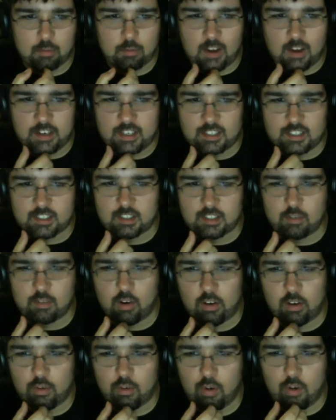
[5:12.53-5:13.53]
One is
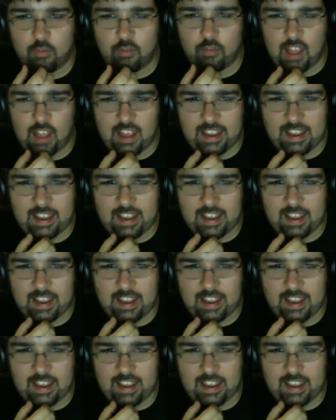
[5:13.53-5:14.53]
quote unquote flying off
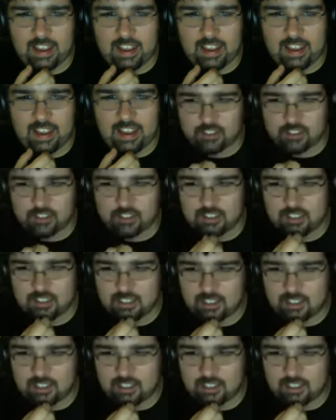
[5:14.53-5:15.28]
the shelves.